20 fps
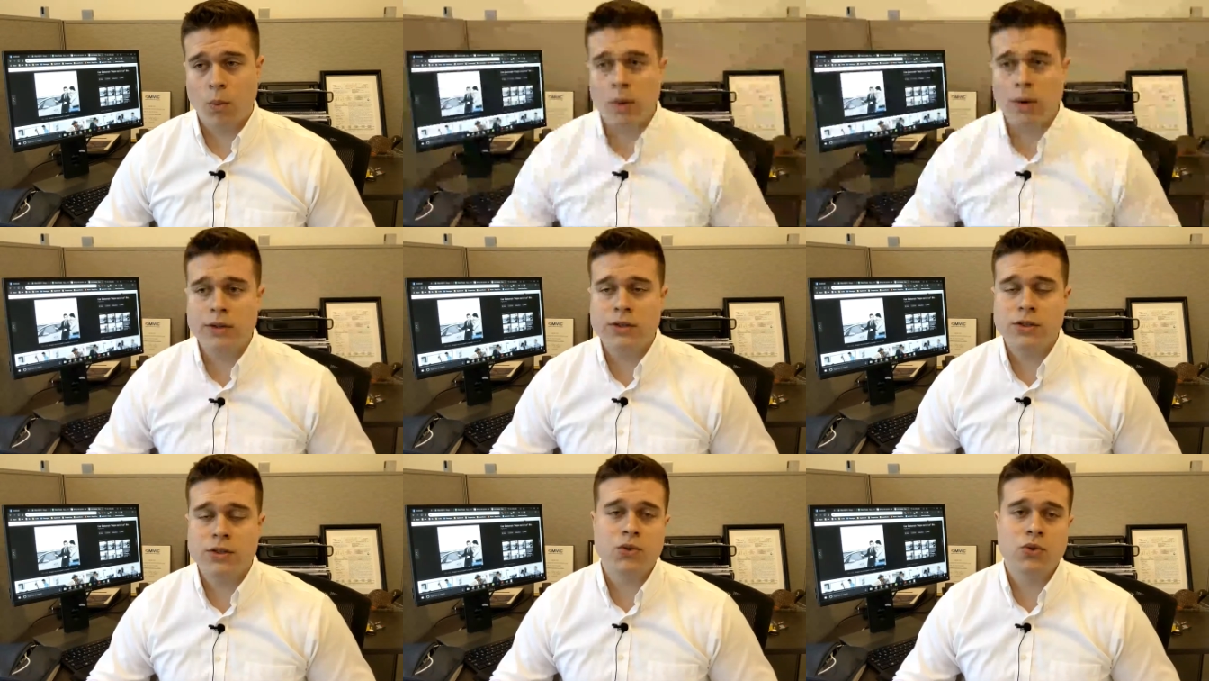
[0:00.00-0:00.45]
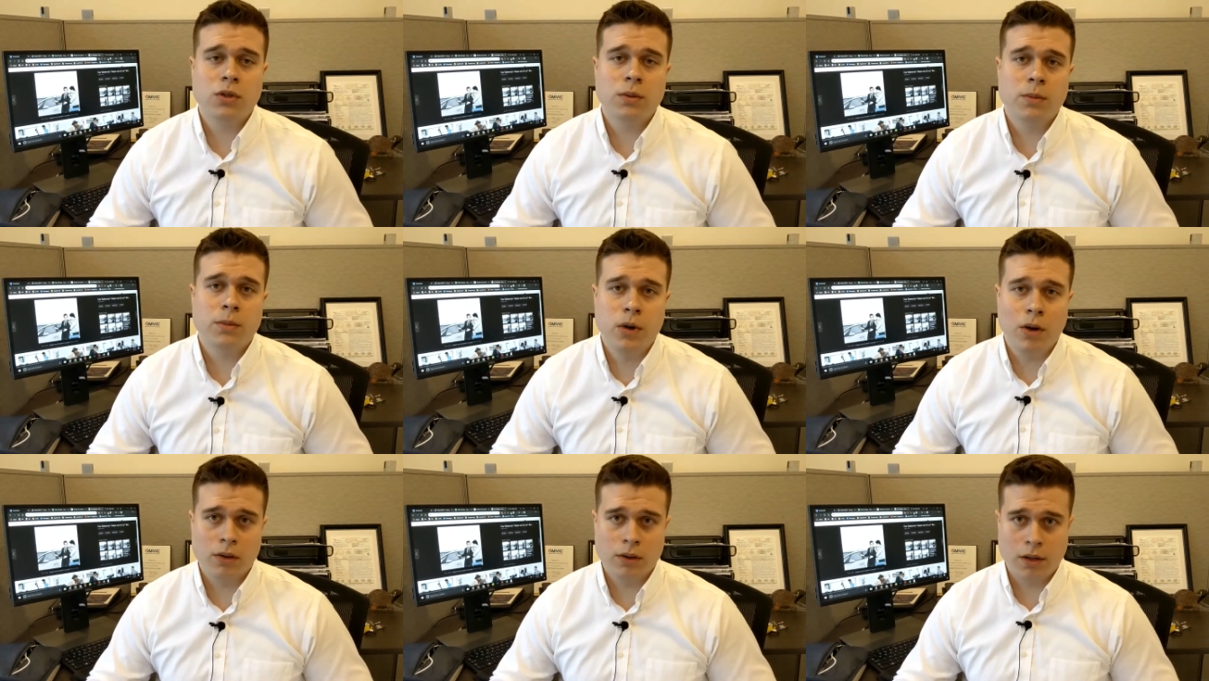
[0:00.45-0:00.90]
what's the
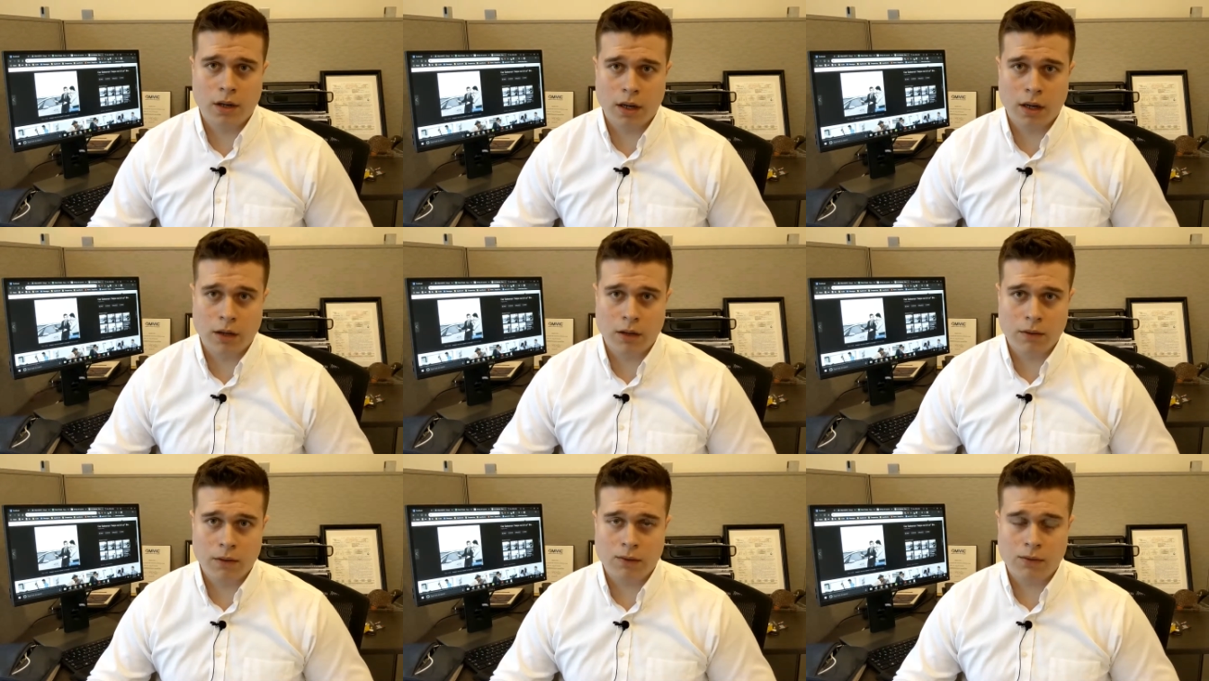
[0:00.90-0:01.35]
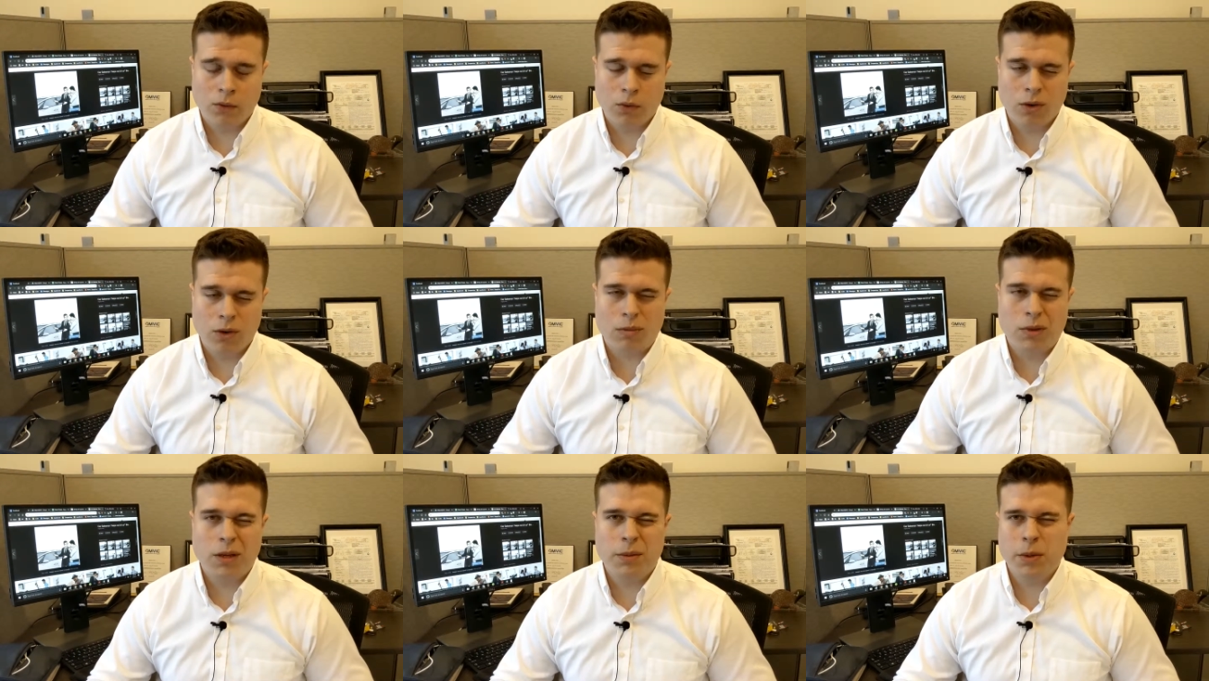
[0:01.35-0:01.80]
dream car that I could
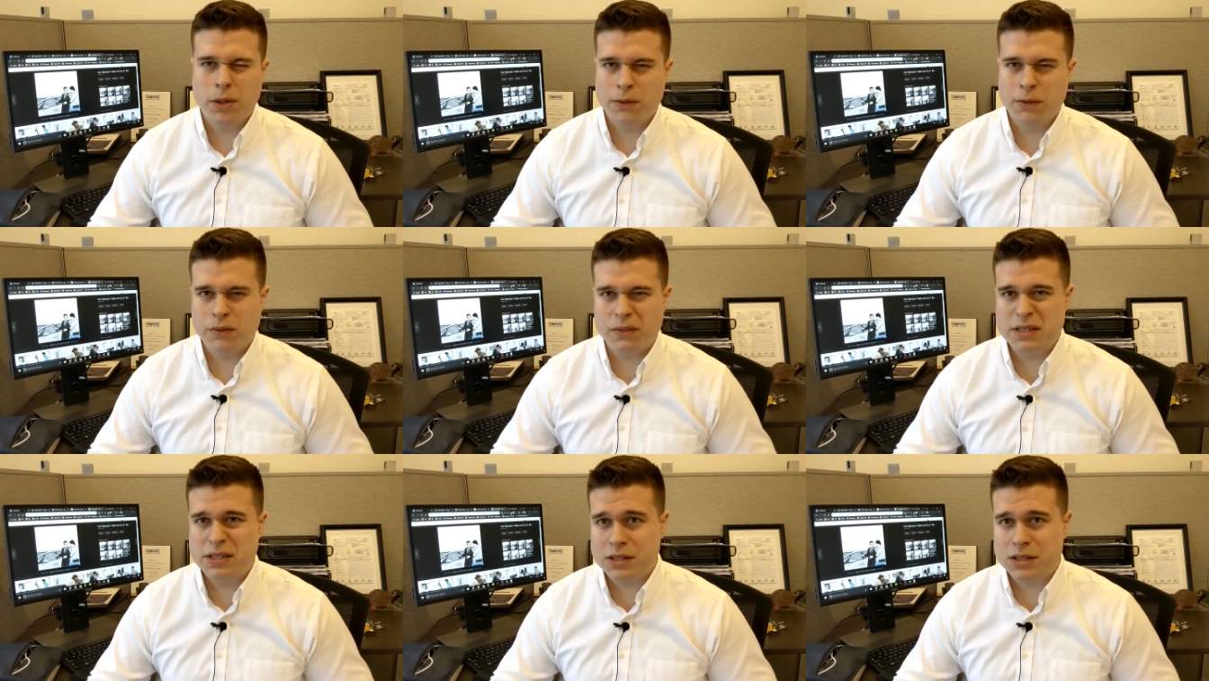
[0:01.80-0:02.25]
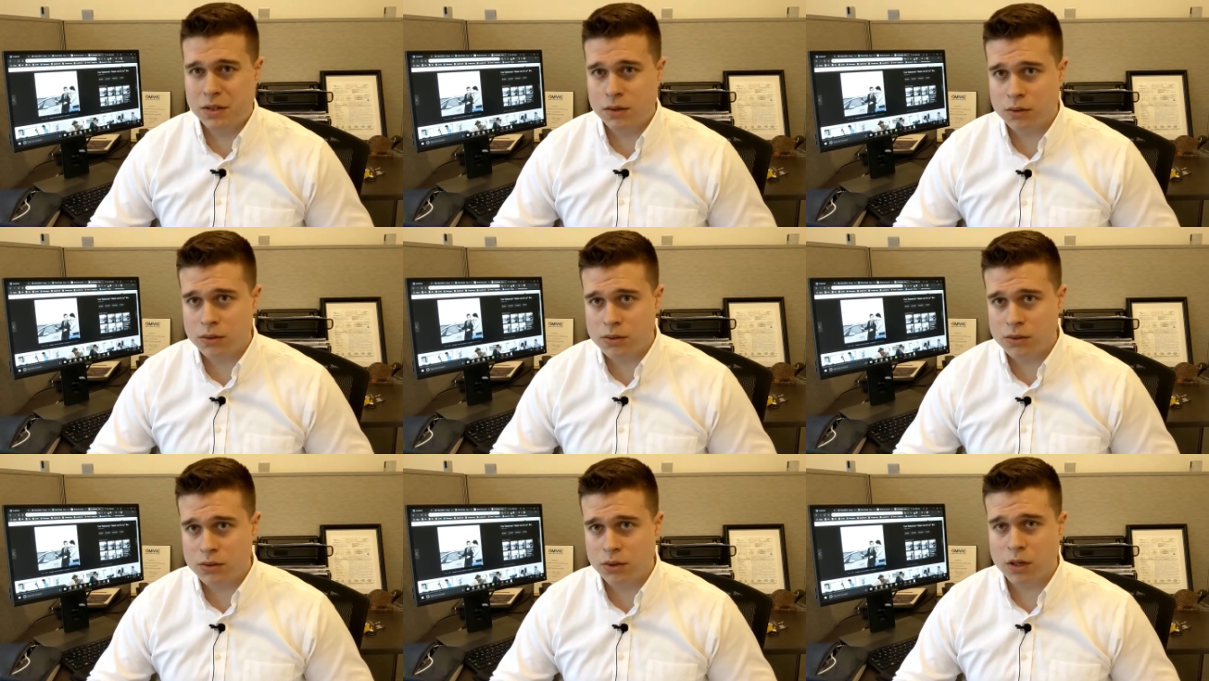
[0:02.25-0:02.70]
afford, maybe if it's
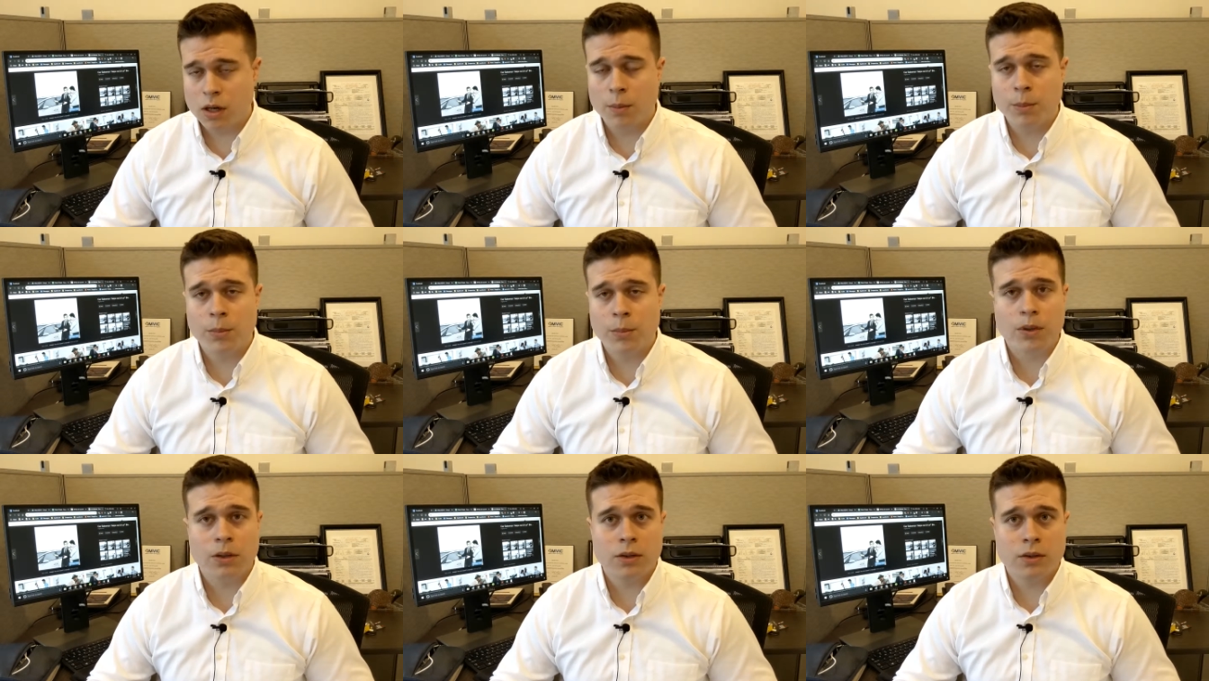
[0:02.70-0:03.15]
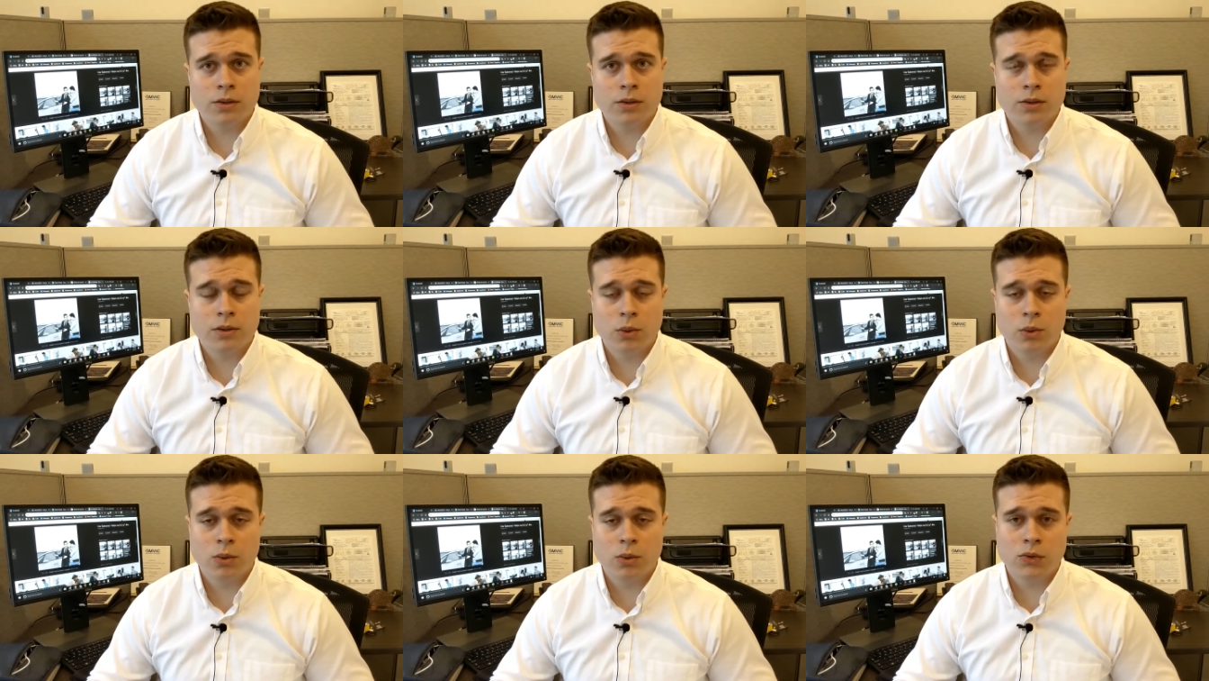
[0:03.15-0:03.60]
used or a couple
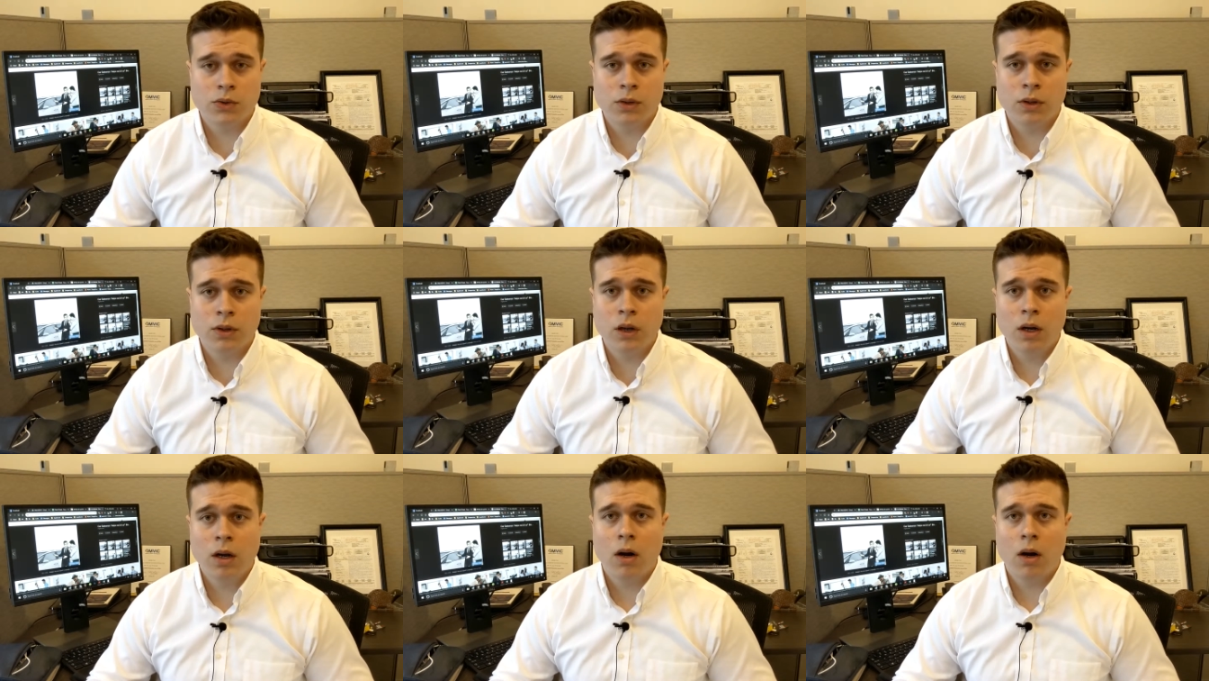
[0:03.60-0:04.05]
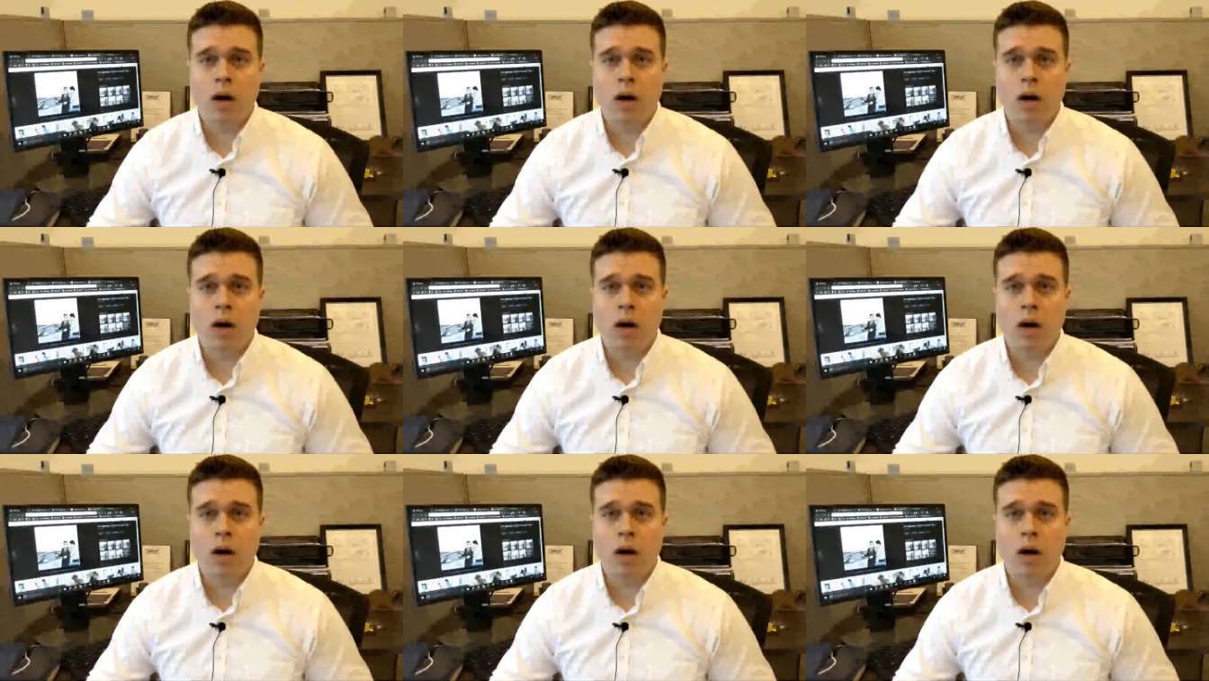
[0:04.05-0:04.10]
years older?